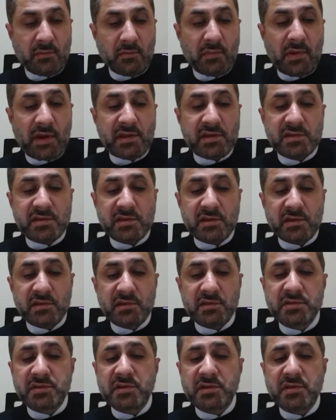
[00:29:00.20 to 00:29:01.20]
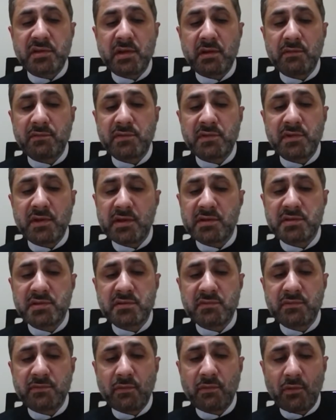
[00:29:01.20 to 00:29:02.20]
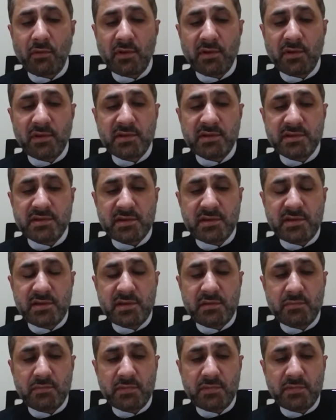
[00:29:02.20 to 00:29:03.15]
"my children have just fallen asleep.